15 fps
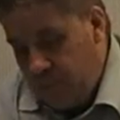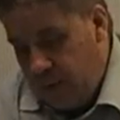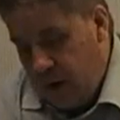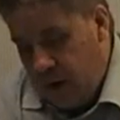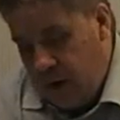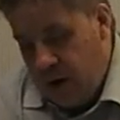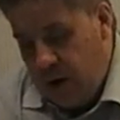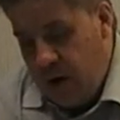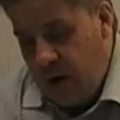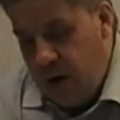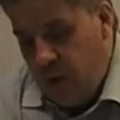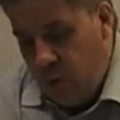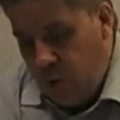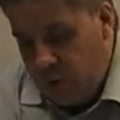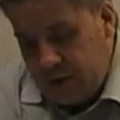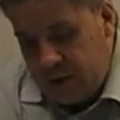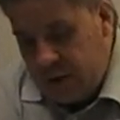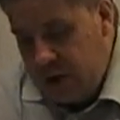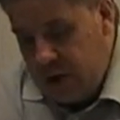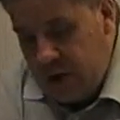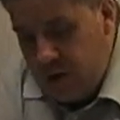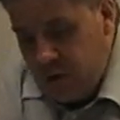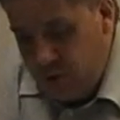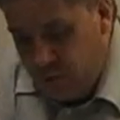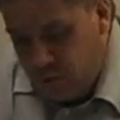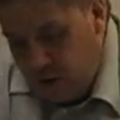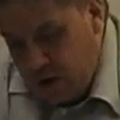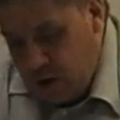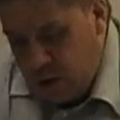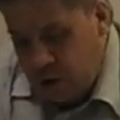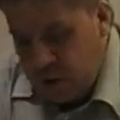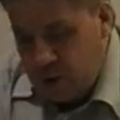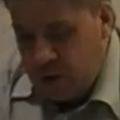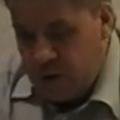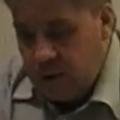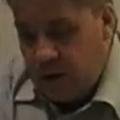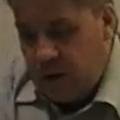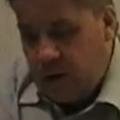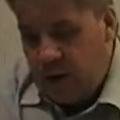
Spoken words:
all this chain of narration